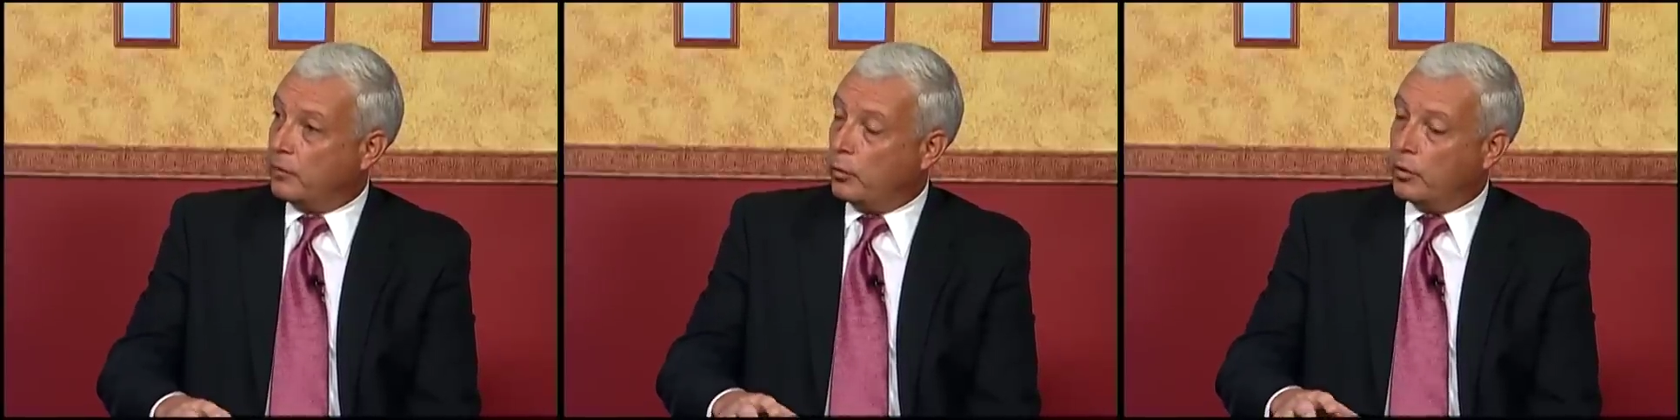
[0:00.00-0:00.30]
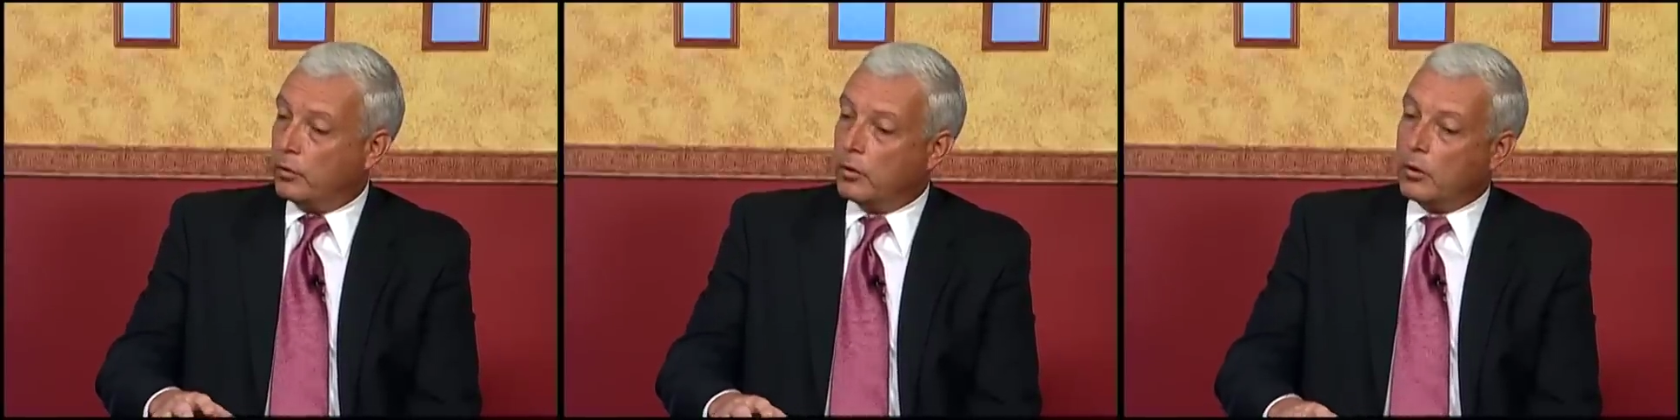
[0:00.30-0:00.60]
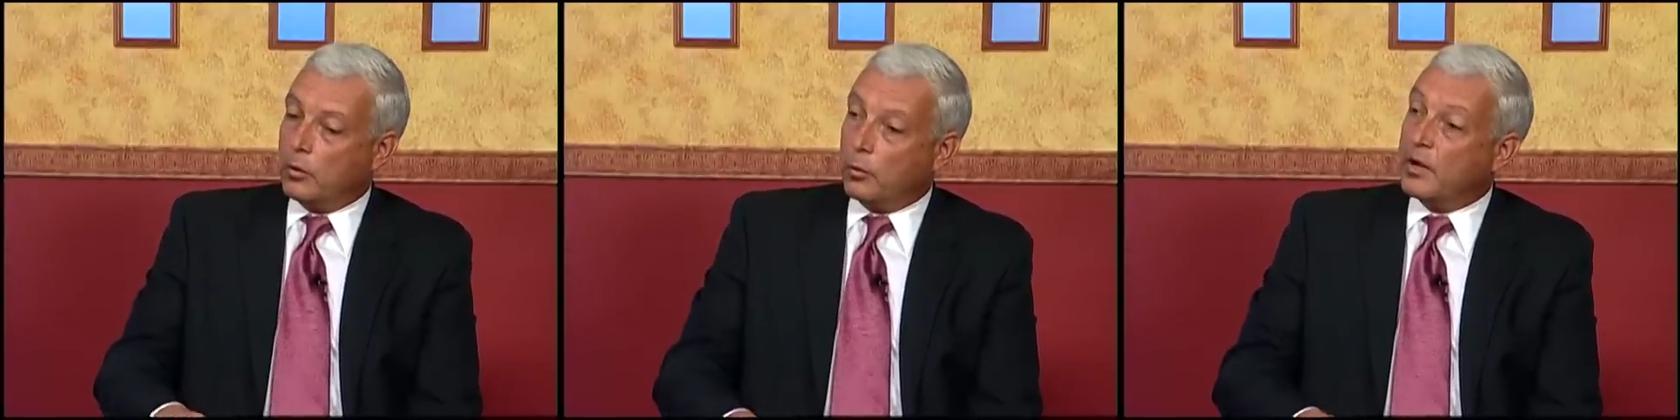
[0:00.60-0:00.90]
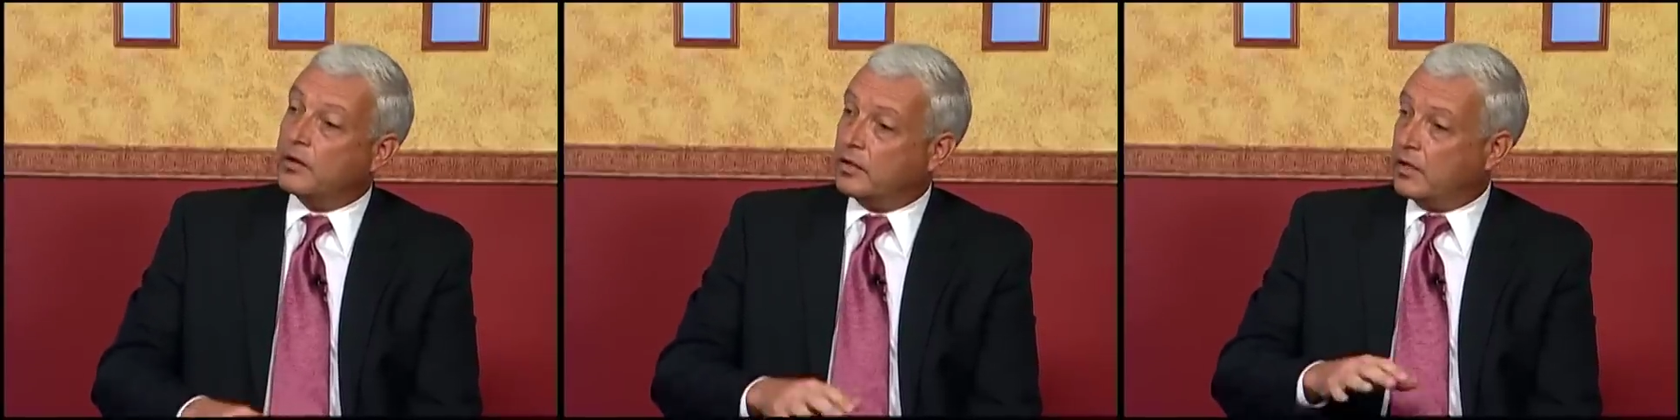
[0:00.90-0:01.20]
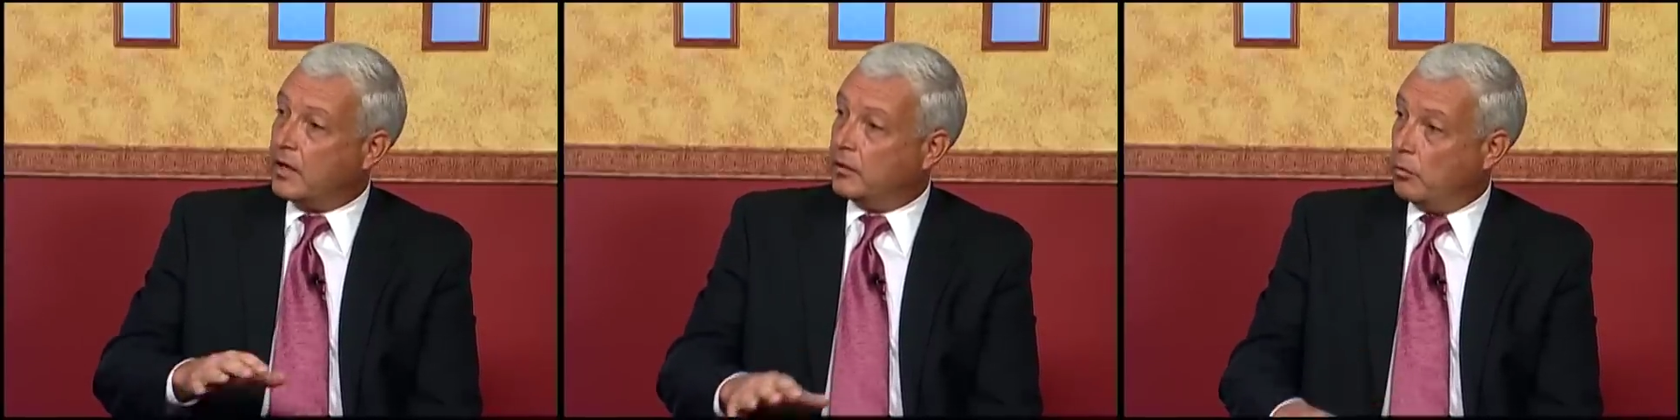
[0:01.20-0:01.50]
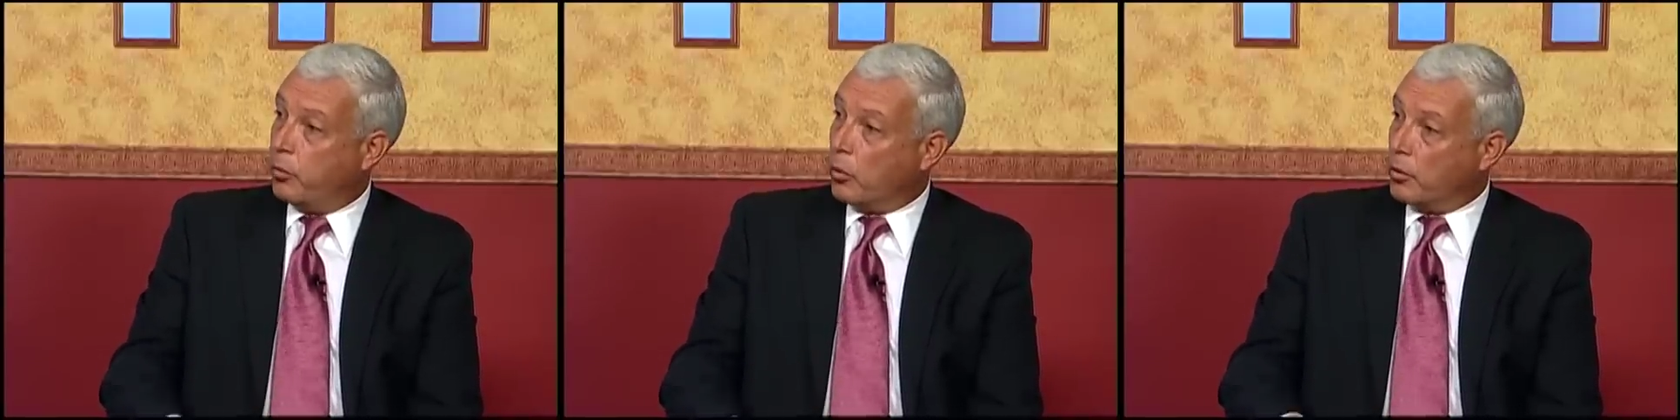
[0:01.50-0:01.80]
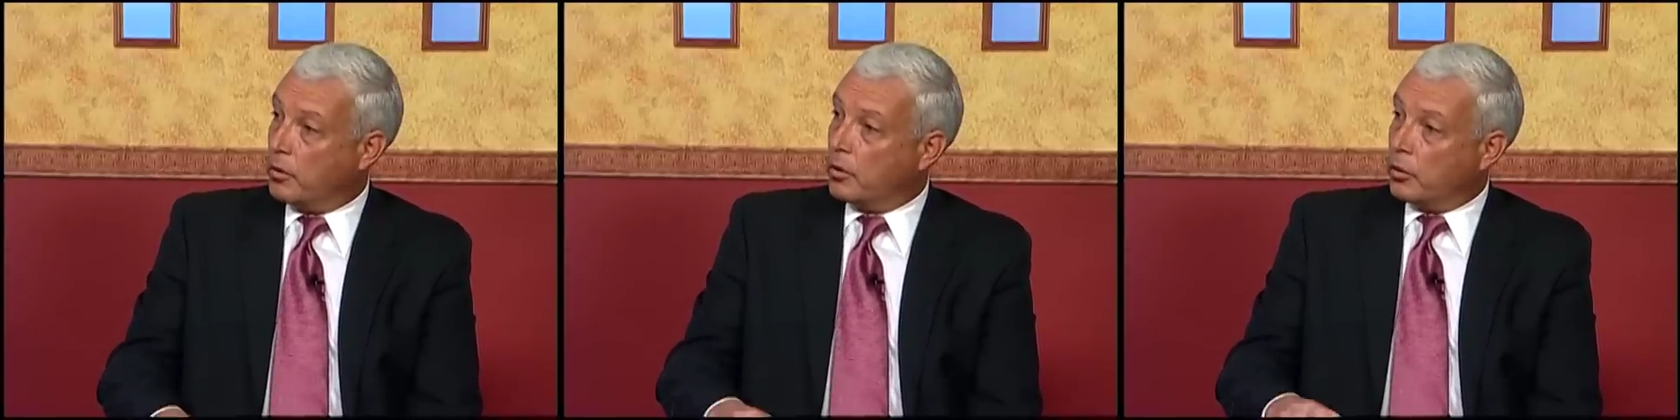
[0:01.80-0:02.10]
that we're going to reinstate at the
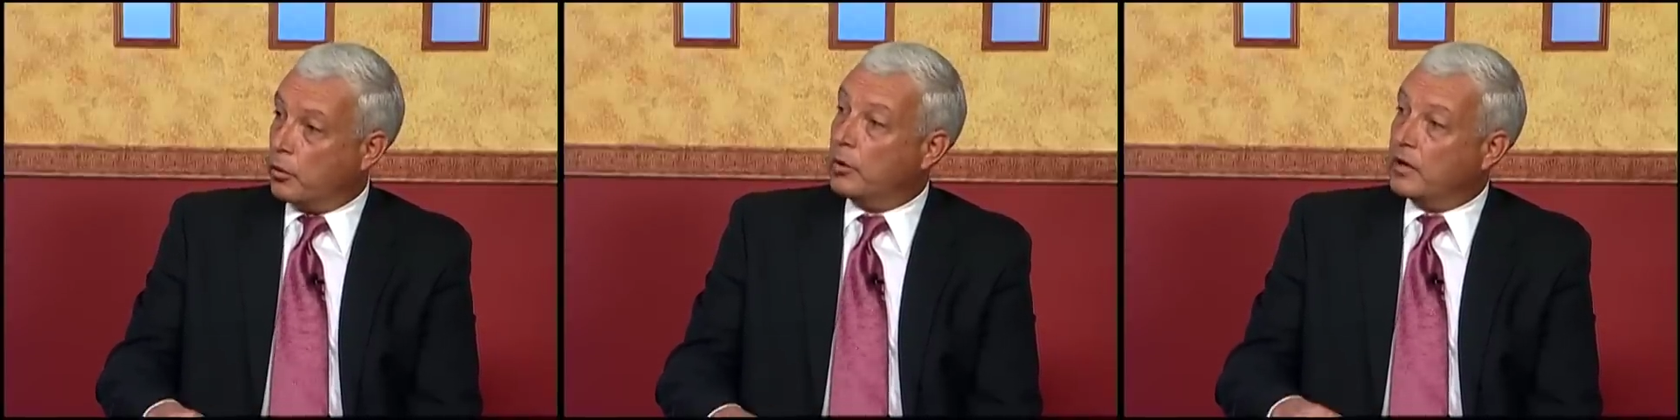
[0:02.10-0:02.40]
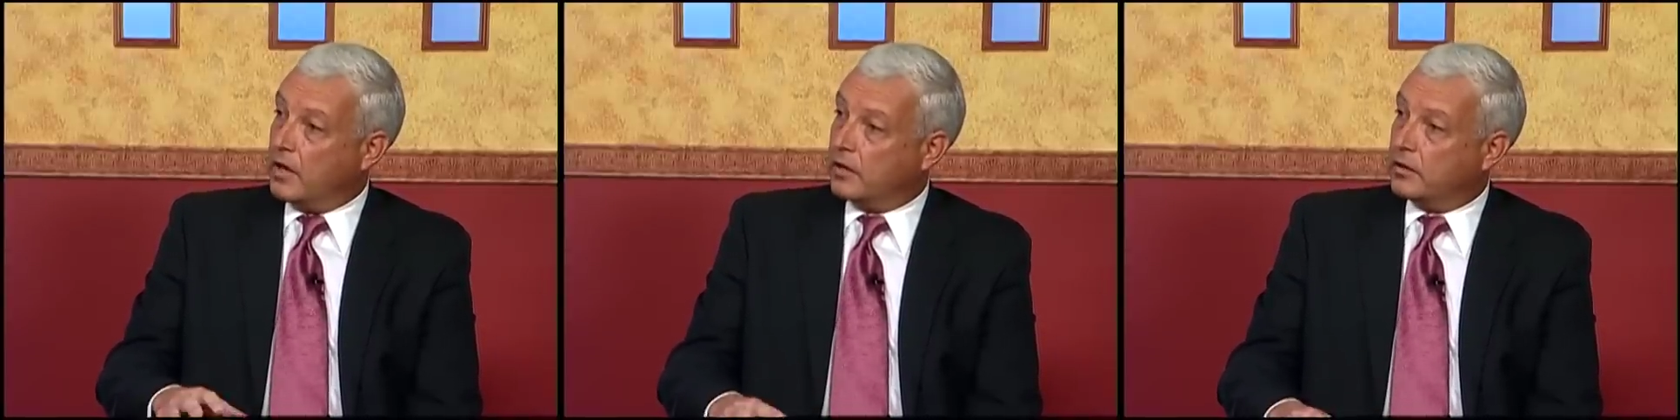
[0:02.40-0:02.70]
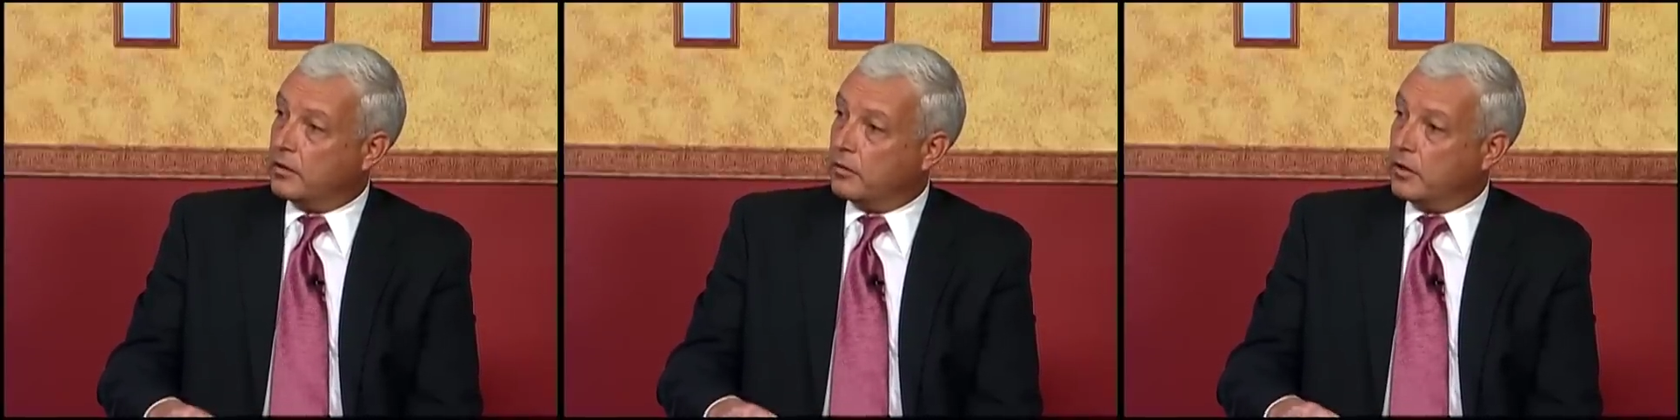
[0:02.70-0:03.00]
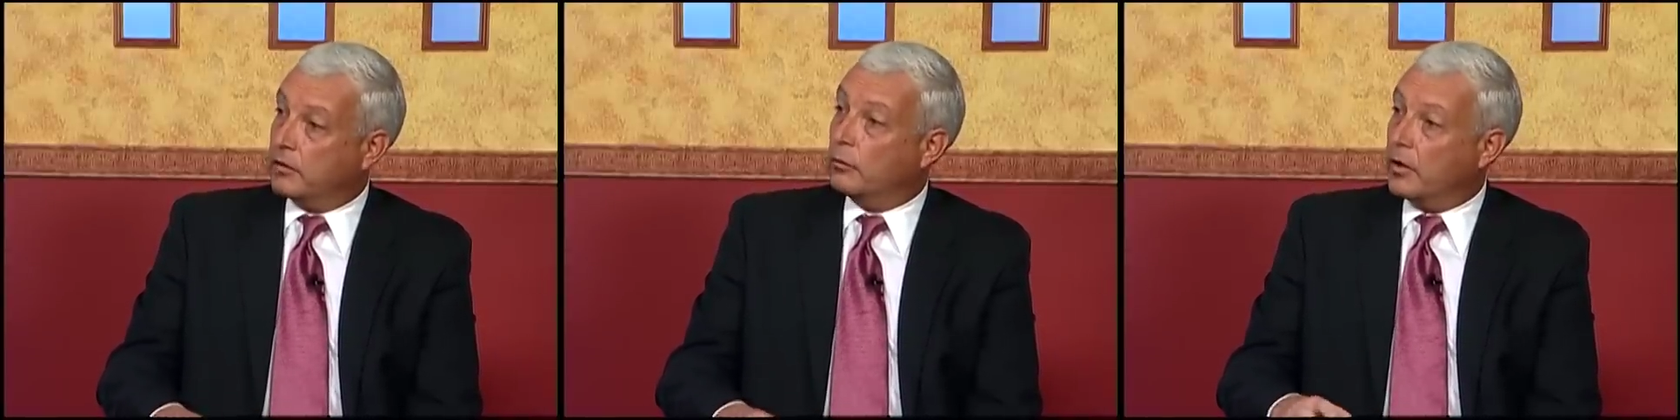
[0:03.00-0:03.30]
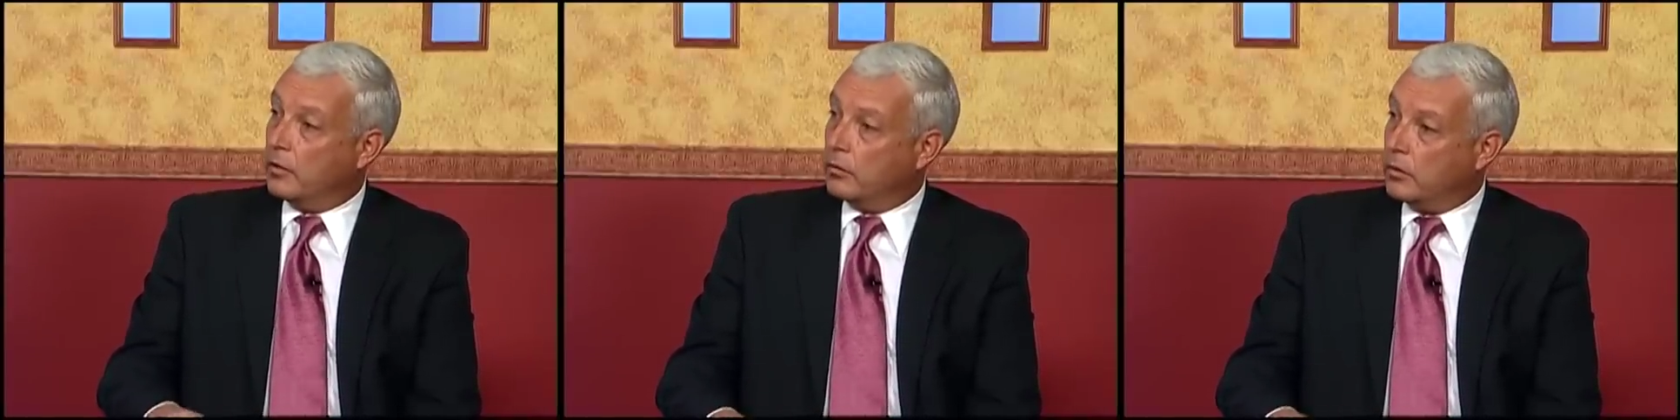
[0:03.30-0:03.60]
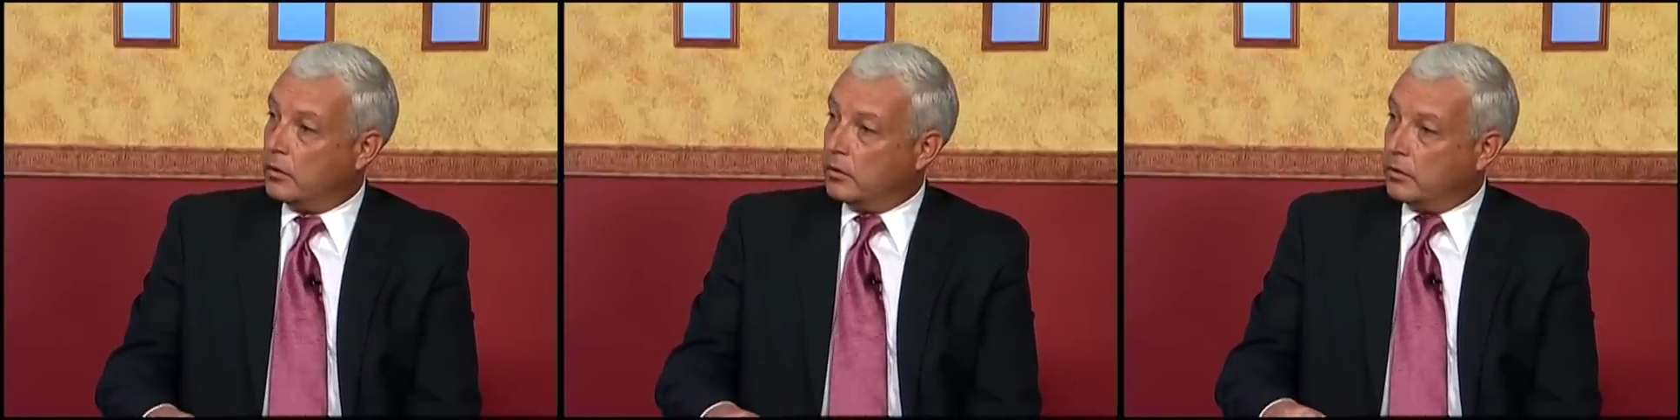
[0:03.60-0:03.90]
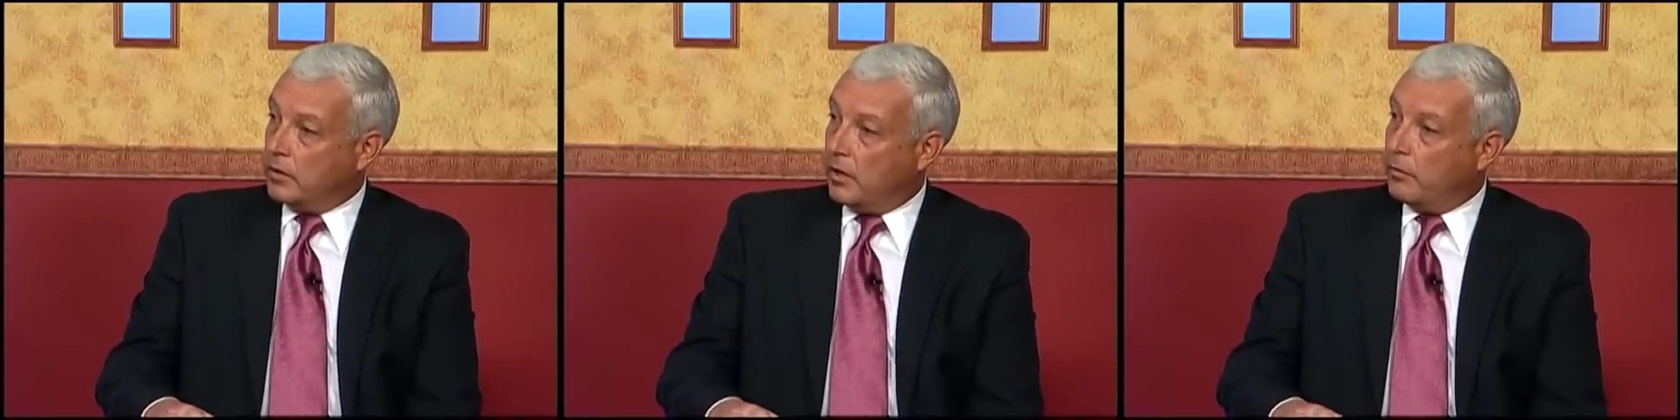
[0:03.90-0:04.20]
port early next year, is rail. The